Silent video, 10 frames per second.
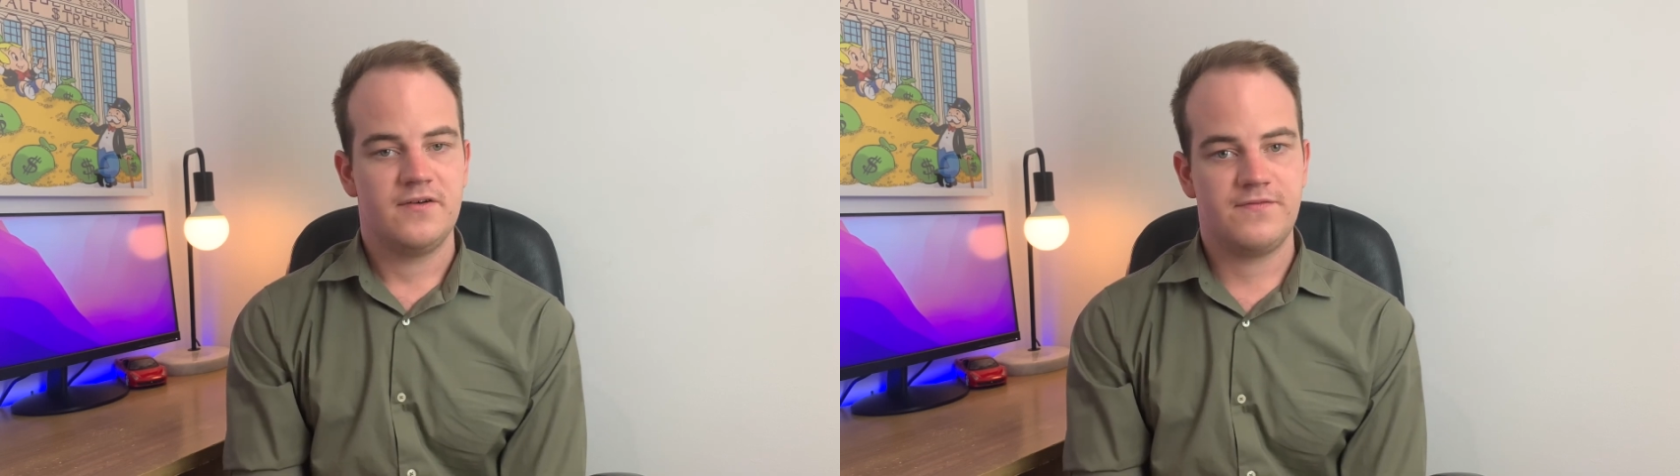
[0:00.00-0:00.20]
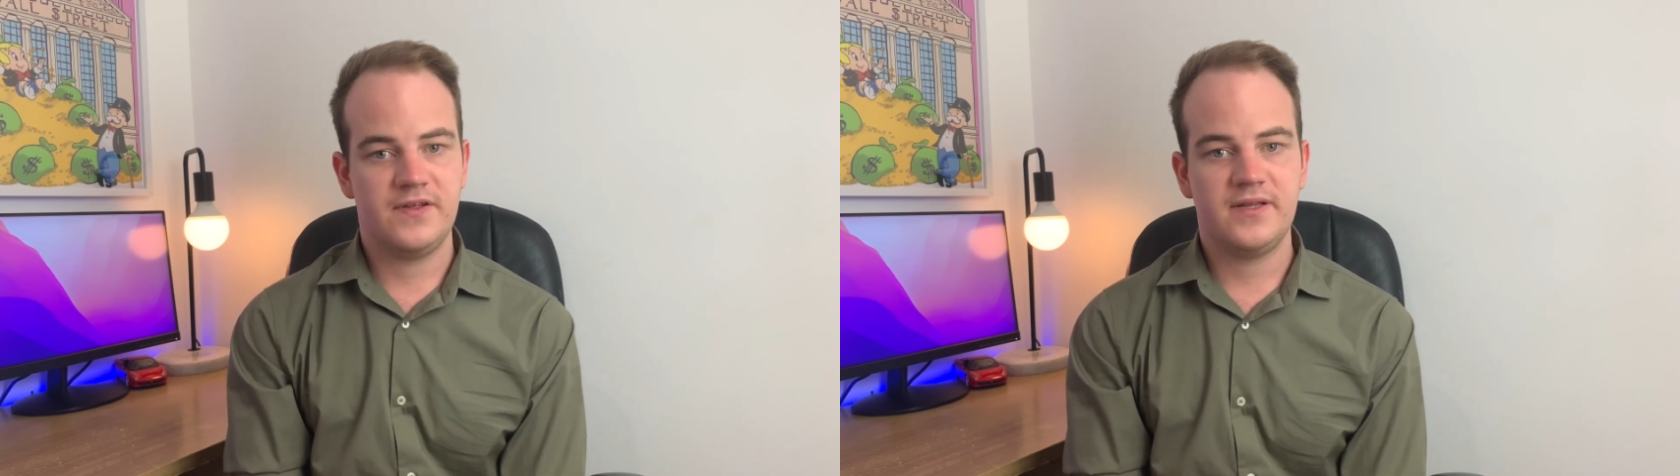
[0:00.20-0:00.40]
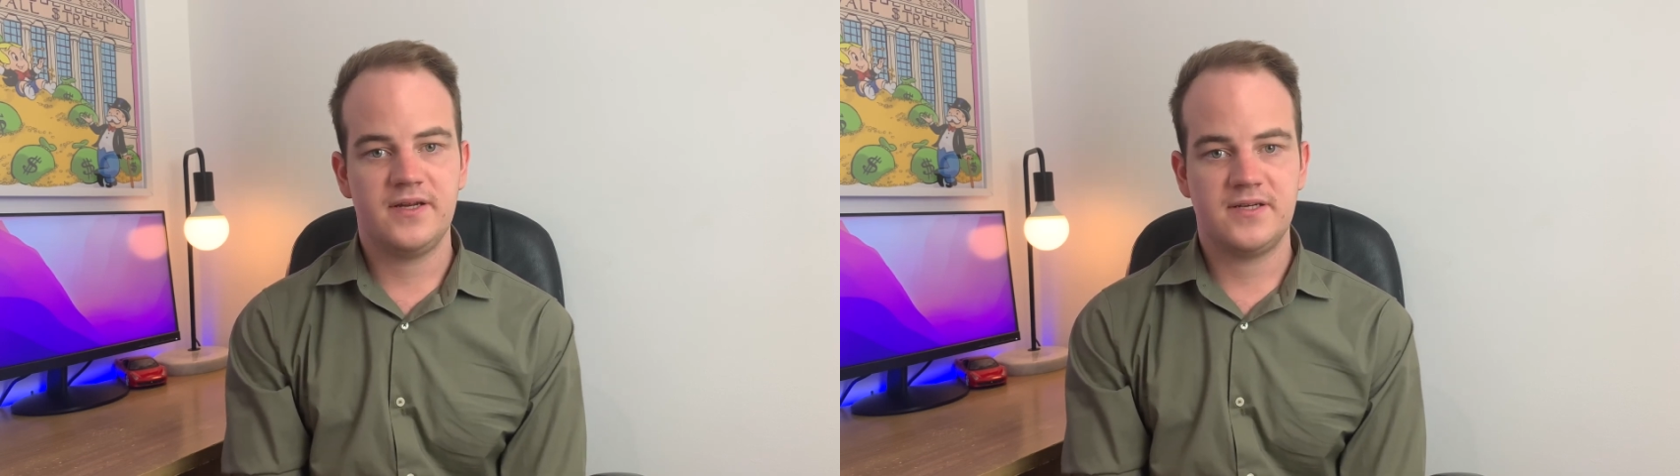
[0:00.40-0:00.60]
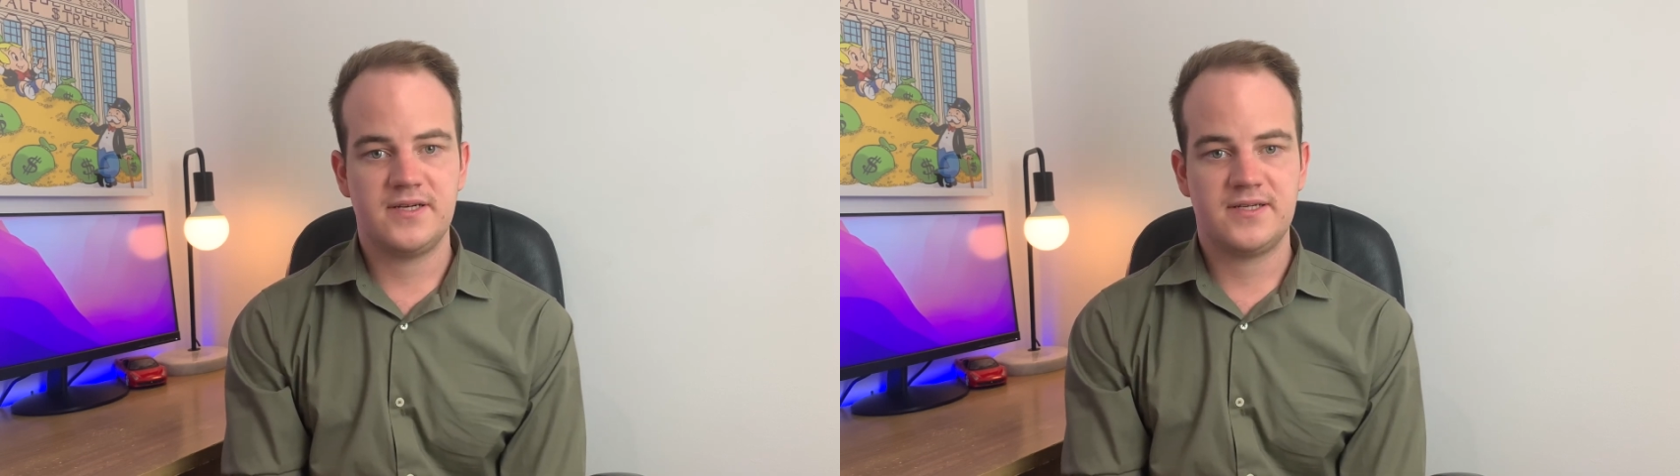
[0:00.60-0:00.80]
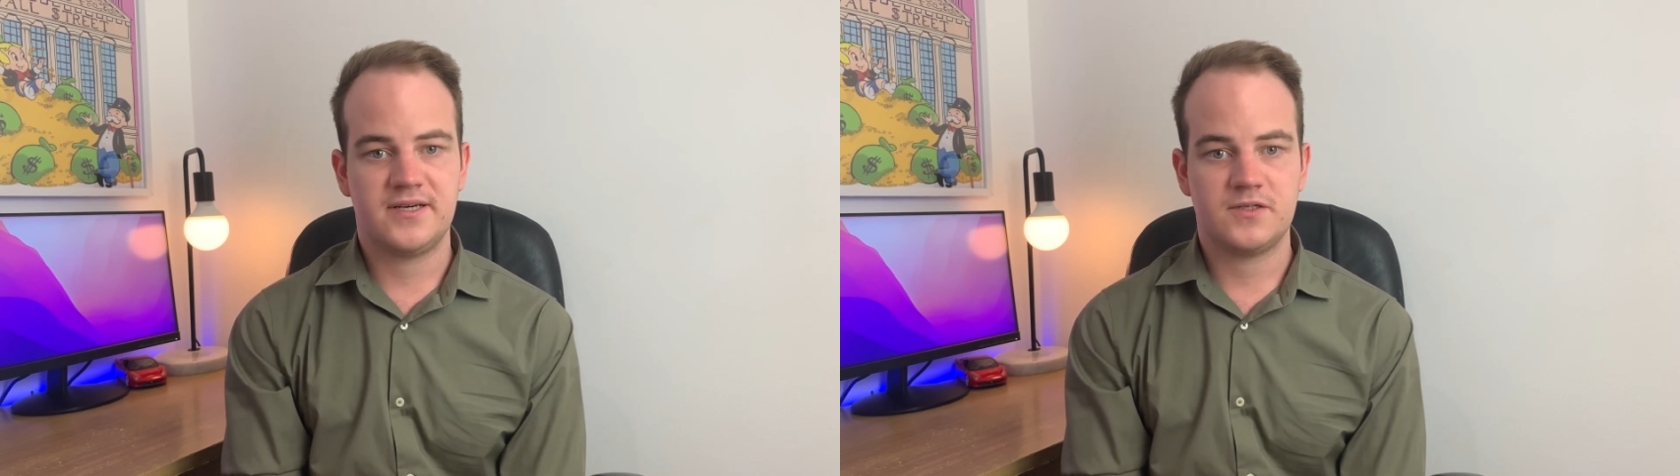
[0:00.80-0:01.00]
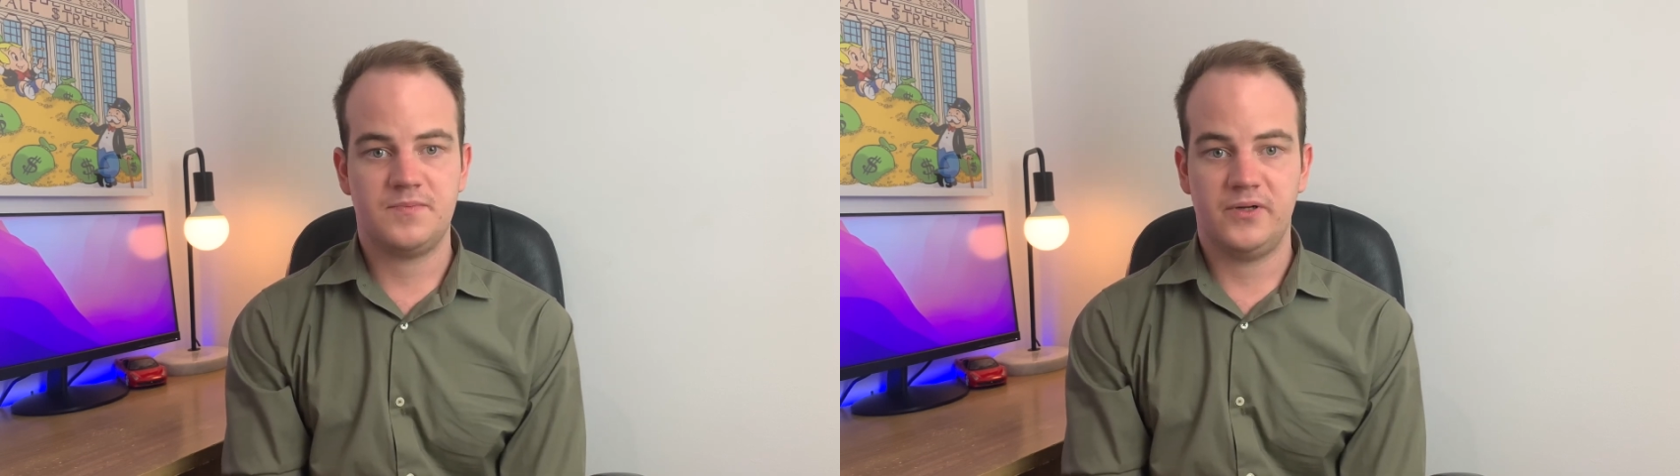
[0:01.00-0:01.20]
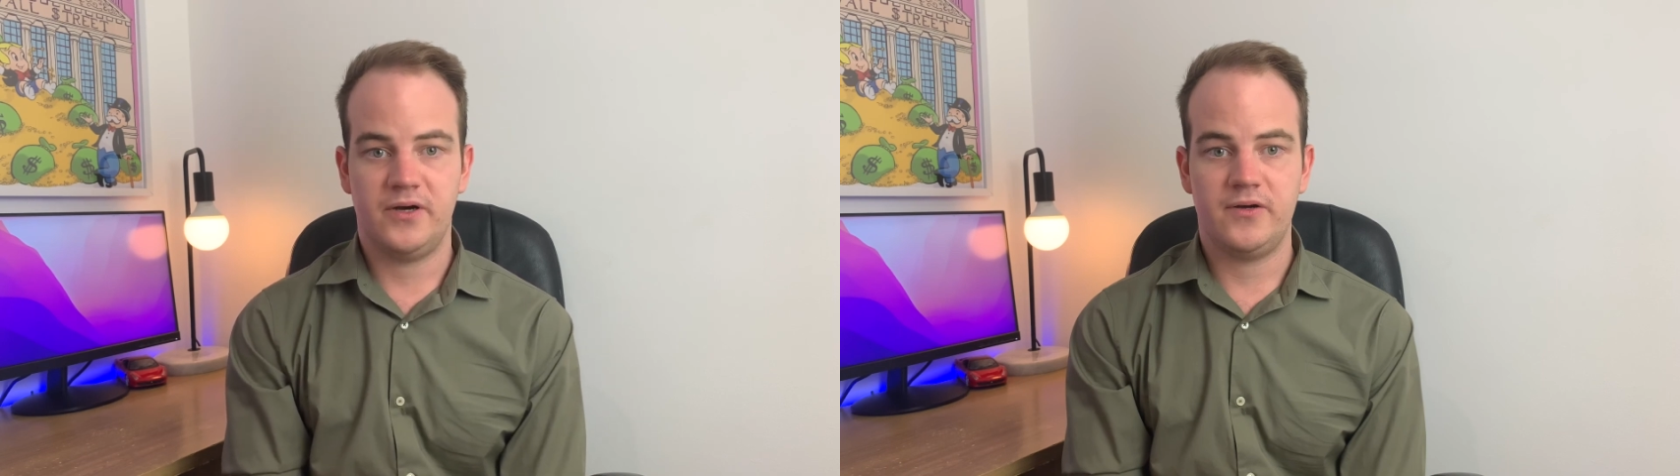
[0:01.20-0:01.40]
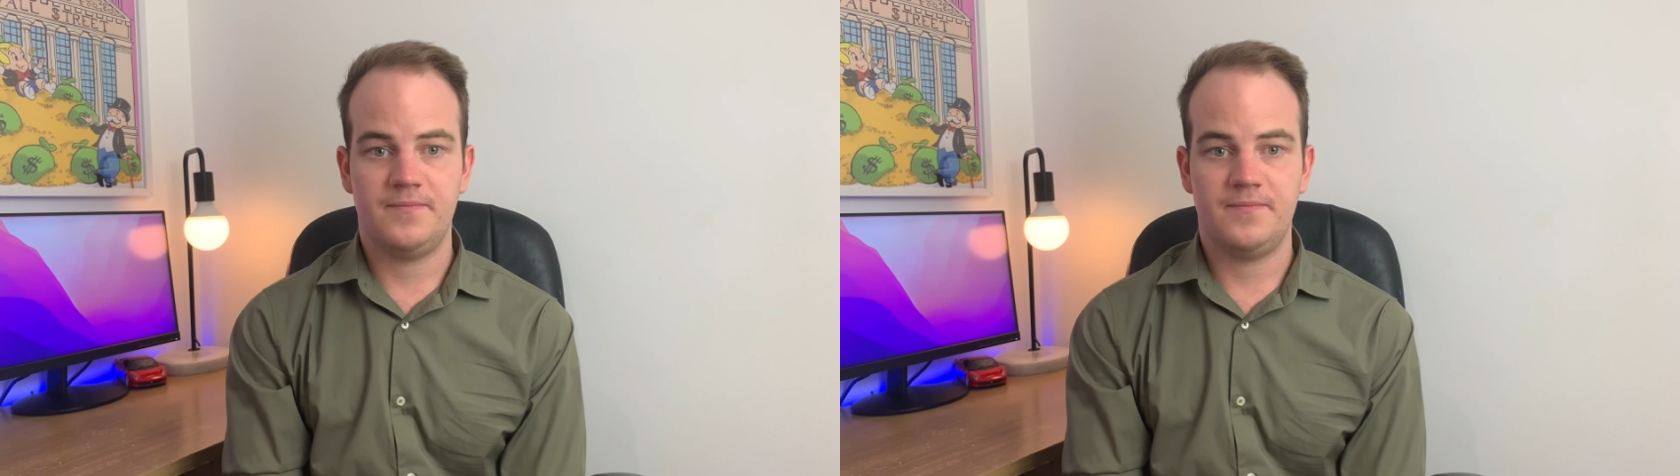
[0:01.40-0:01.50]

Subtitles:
fill in your details below